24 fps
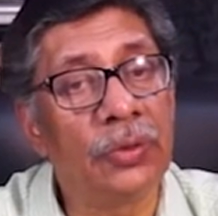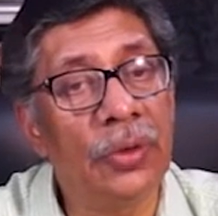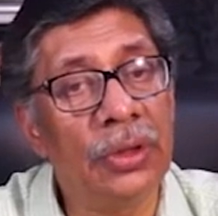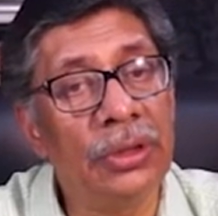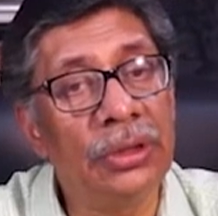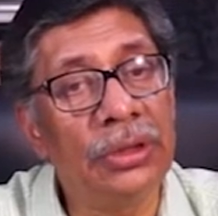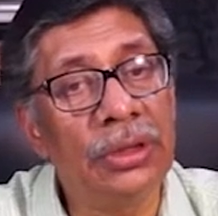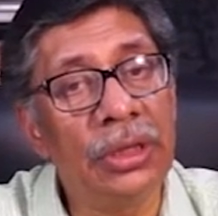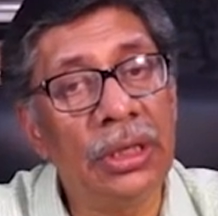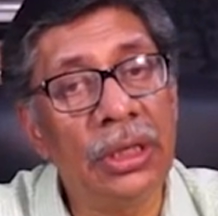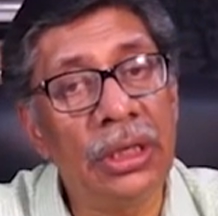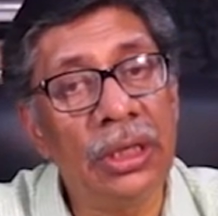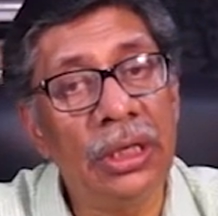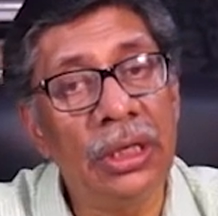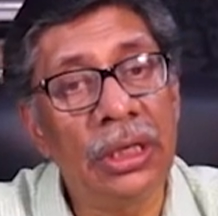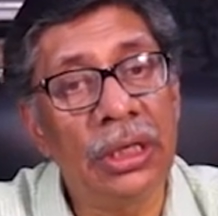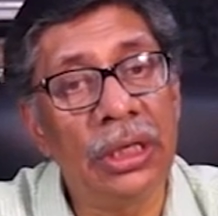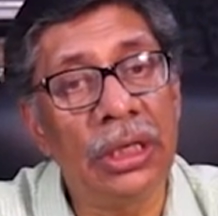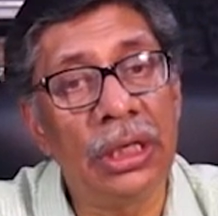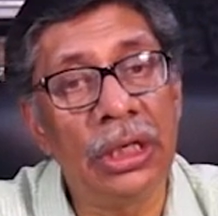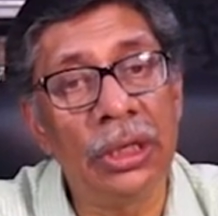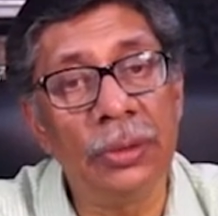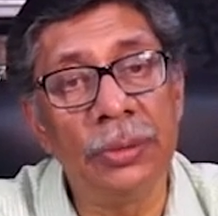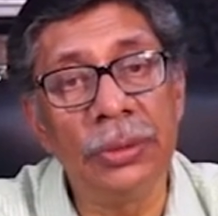20
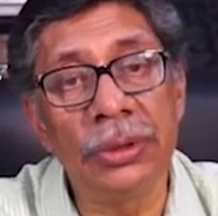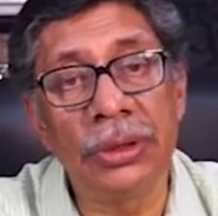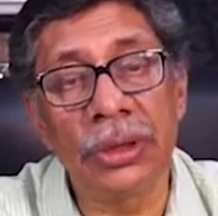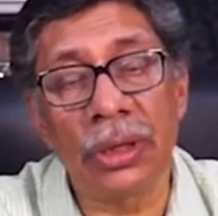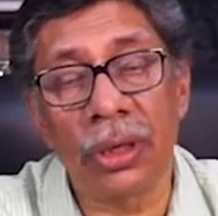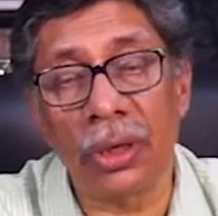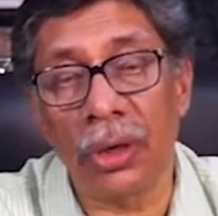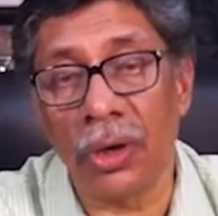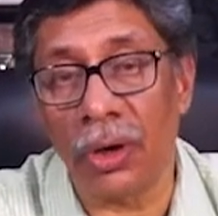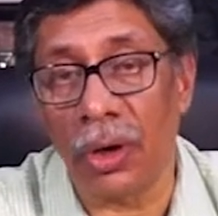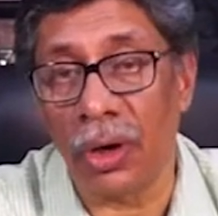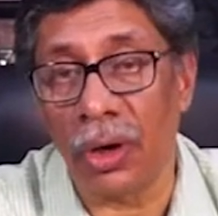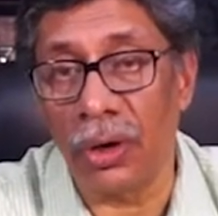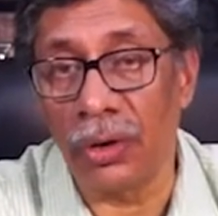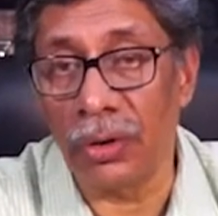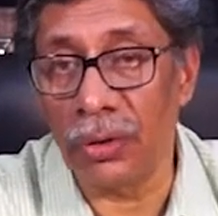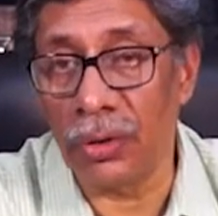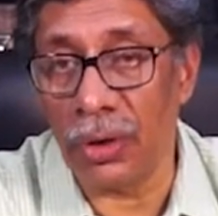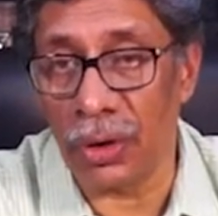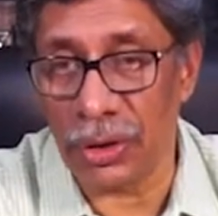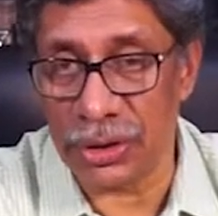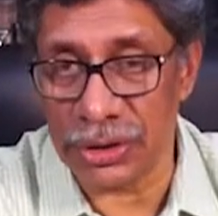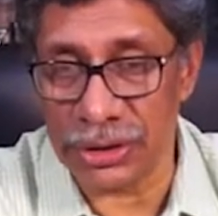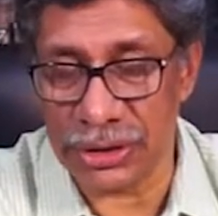kilometer long
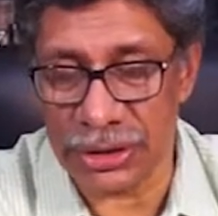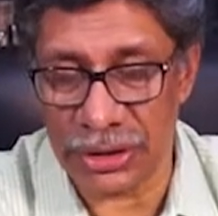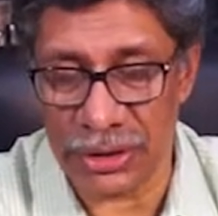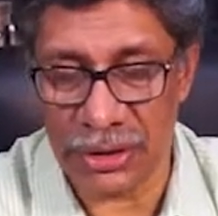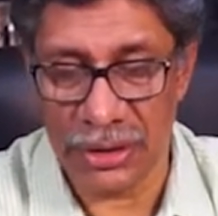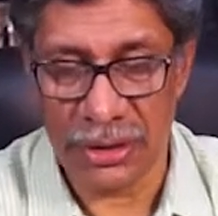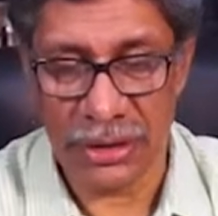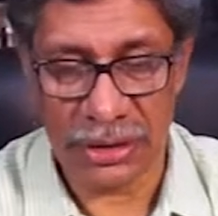gorge.